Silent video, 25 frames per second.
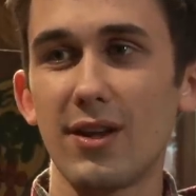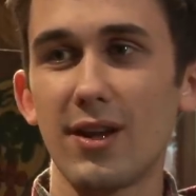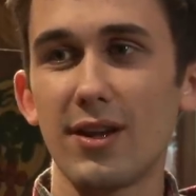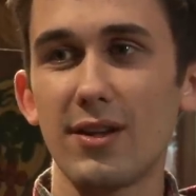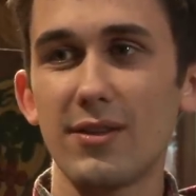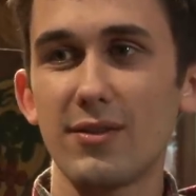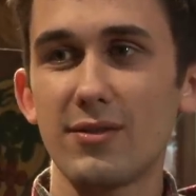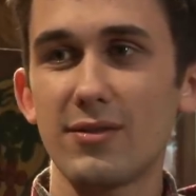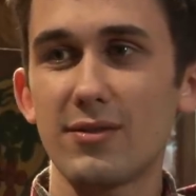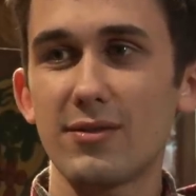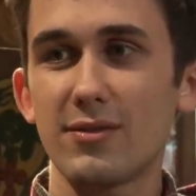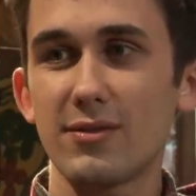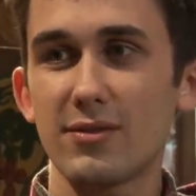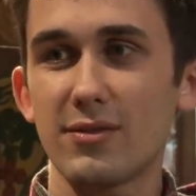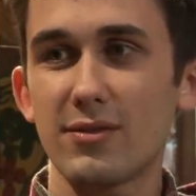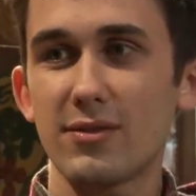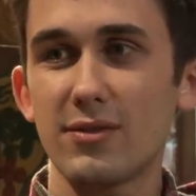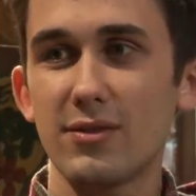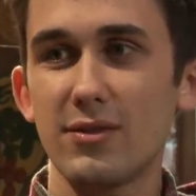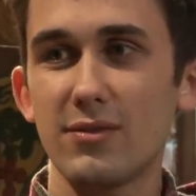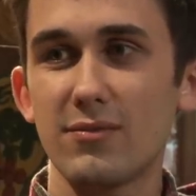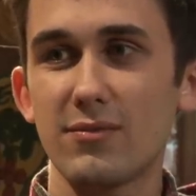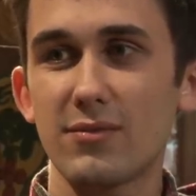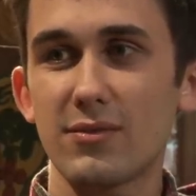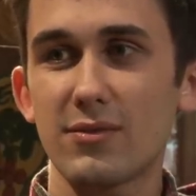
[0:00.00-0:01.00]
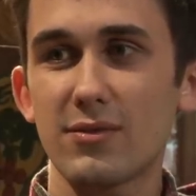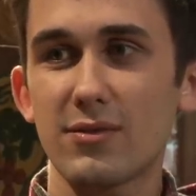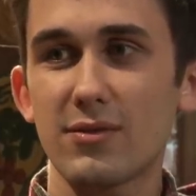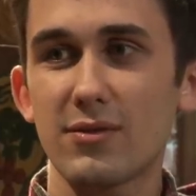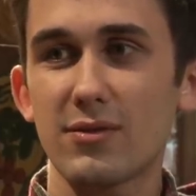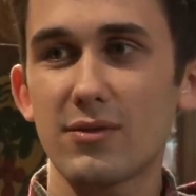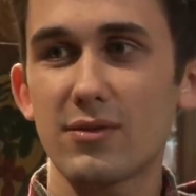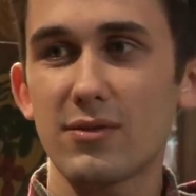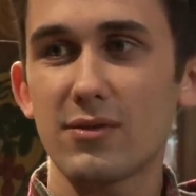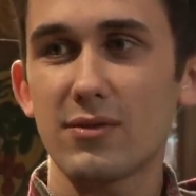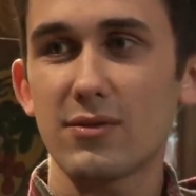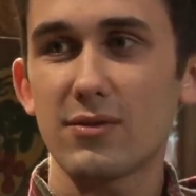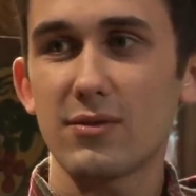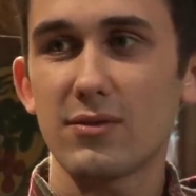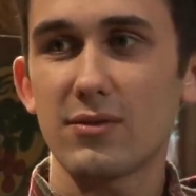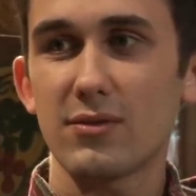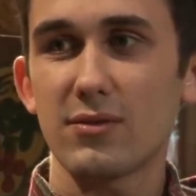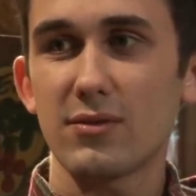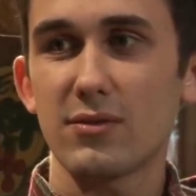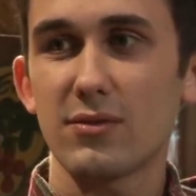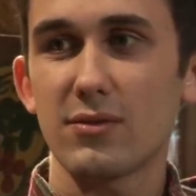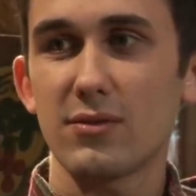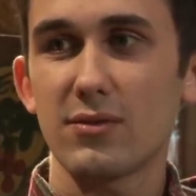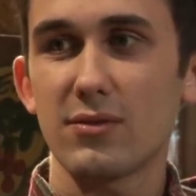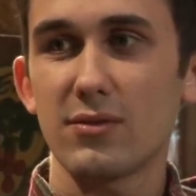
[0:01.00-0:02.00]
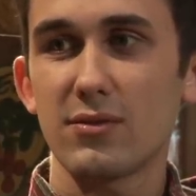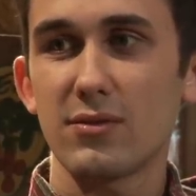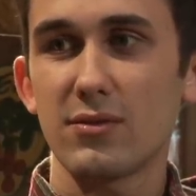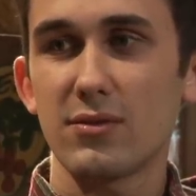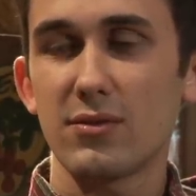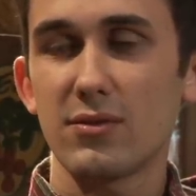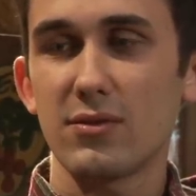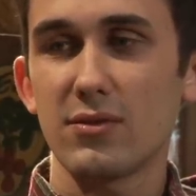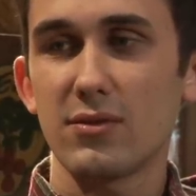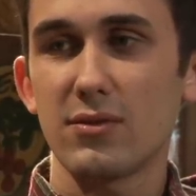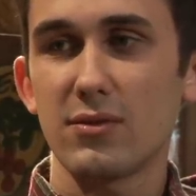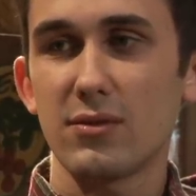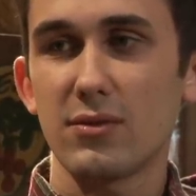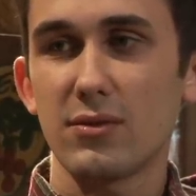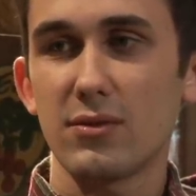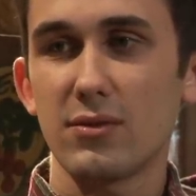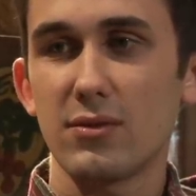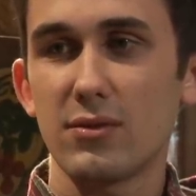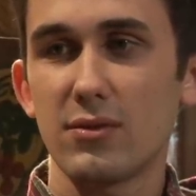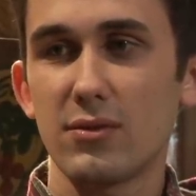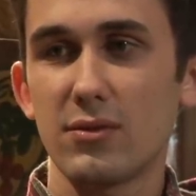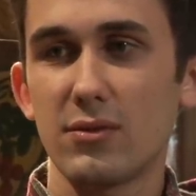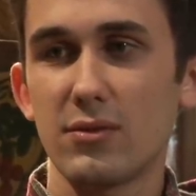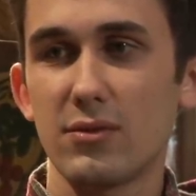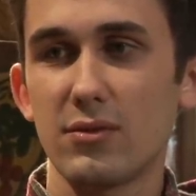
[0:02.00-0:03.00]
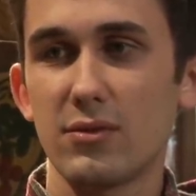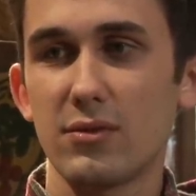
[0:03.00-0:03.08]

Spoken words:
Yeah, I think so, yeah. I think you're, even if you're